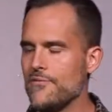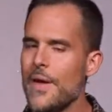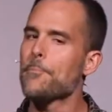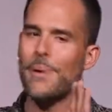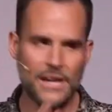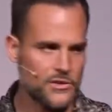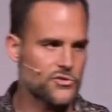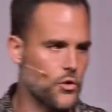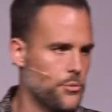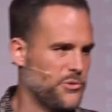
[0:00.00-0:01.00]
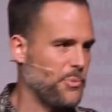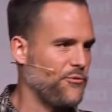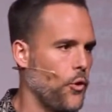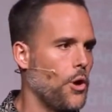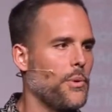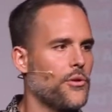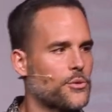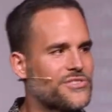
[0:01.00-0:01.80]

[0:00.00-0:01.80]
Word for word: They've been in storms before, but there was